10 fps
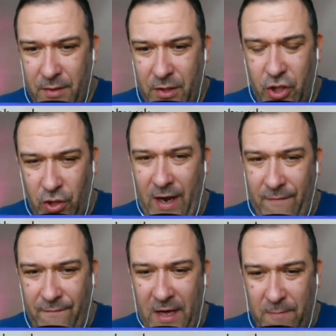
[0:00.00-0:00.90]
You should have
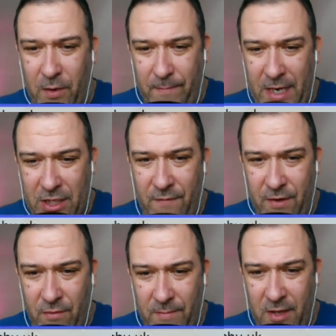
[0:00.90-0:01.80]
a Facebook page if
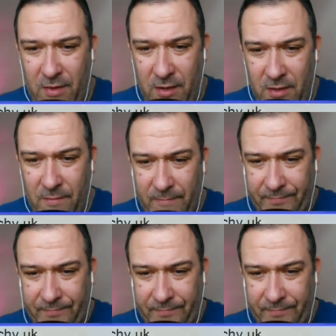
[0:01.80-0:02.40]
you're a business.